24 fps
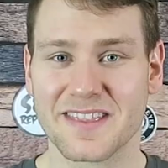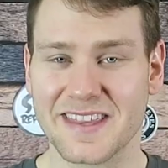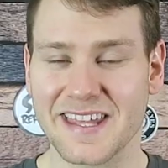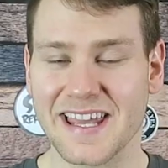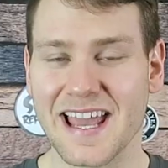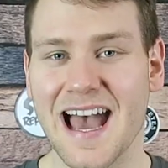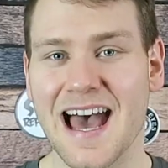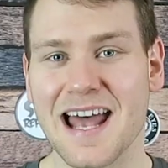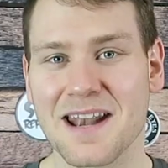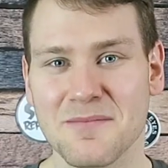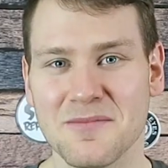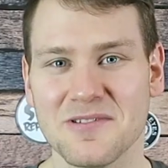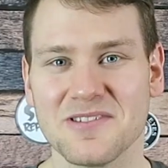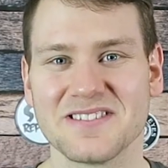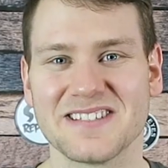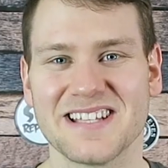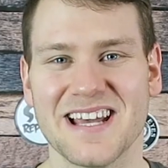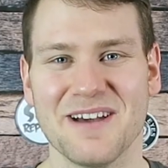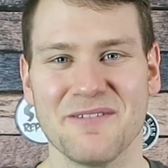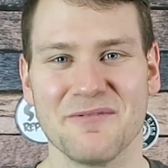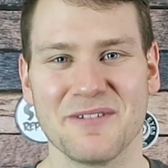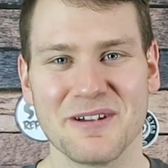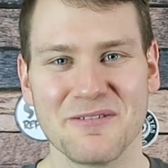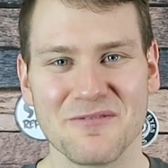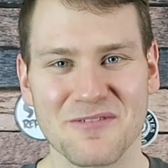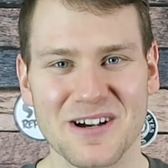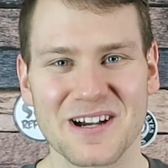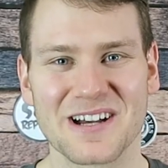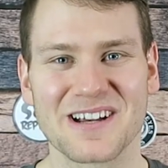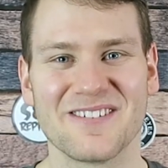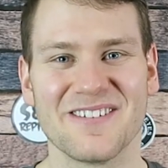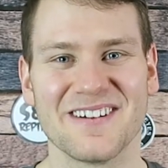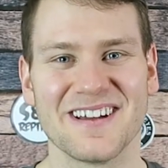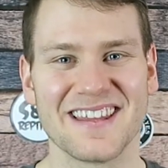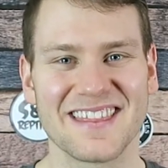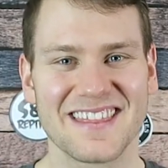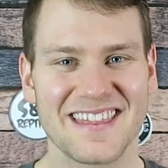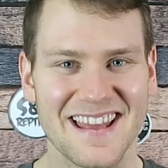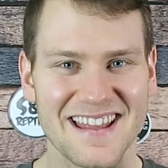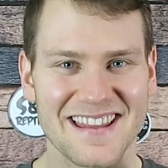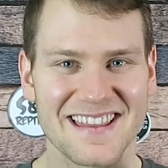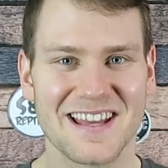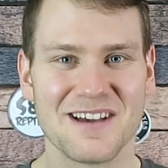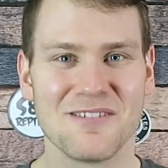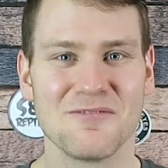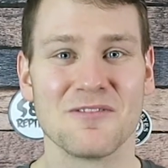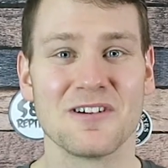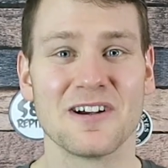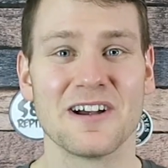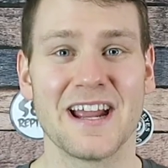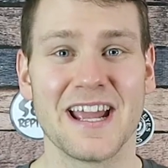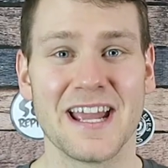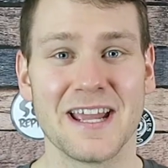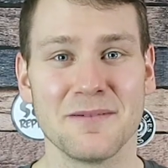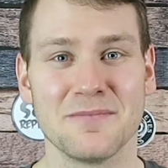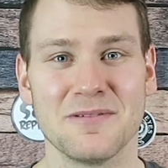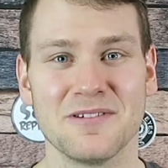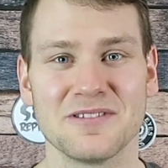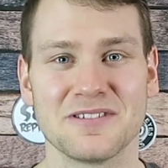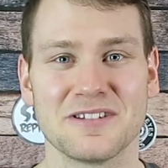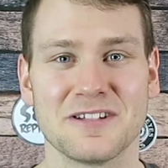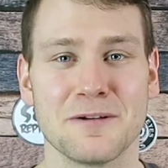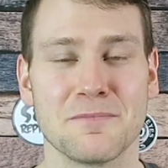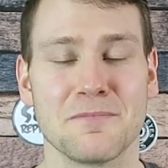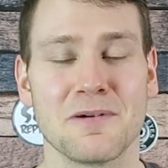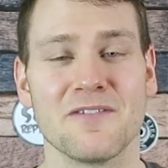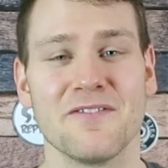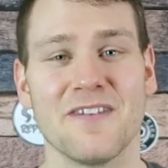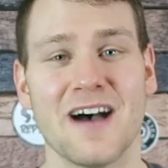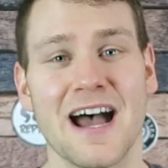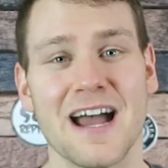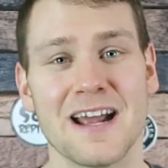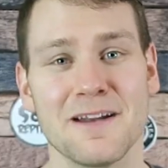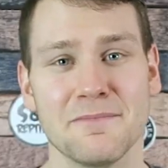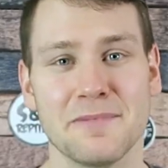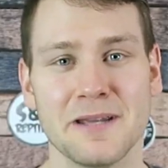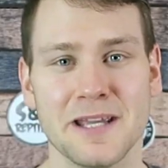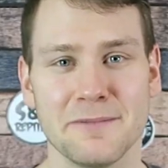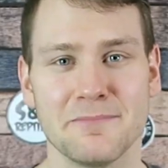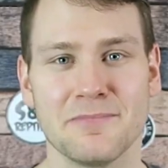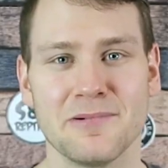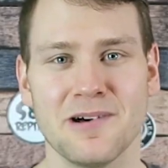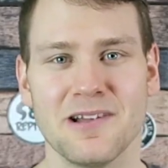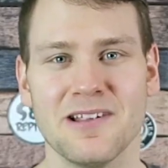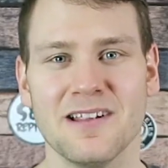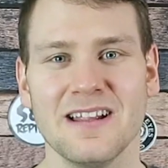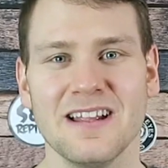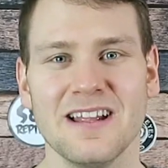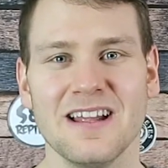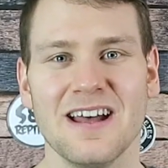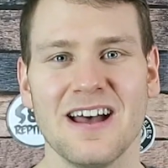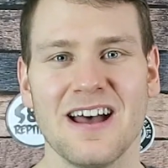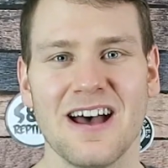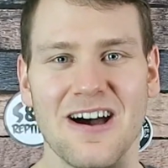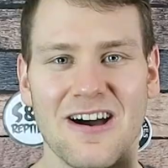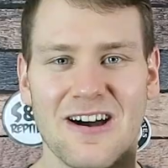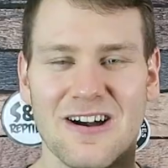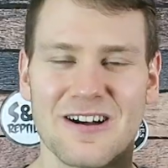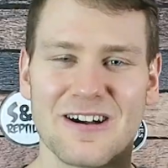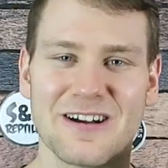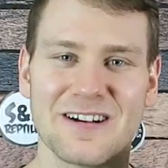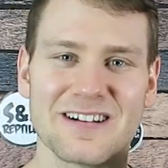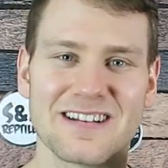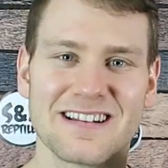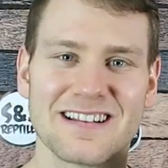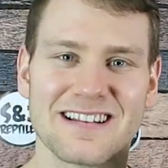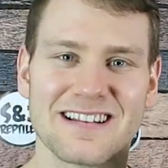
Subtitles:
the animals that we work with and that we're able to provide people are